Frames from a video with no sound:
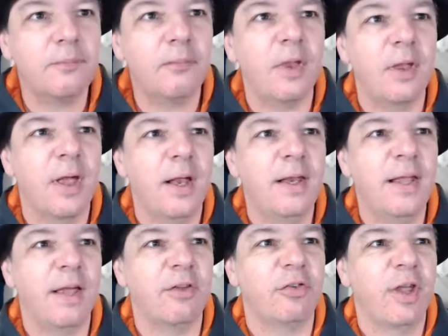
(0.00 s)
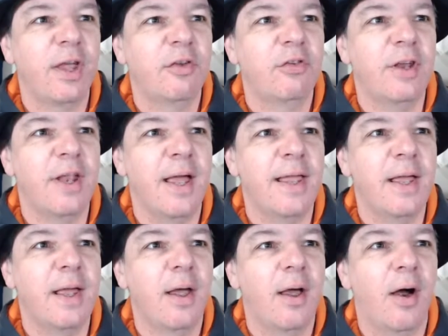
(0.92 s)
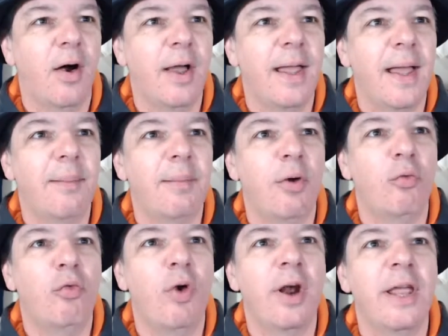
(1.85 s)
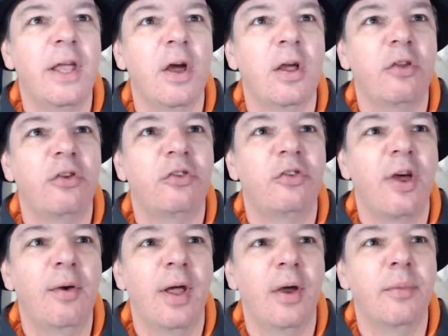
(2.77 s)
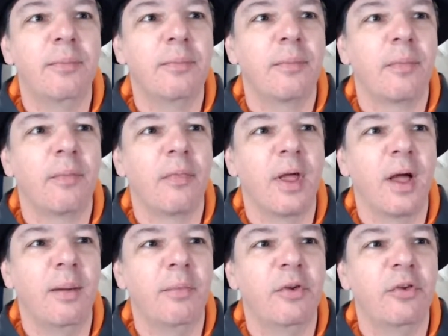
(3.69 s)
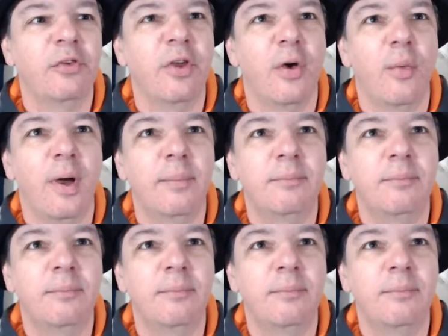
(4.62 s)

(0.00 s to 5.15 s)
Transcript: And yes, today I am running solo, so a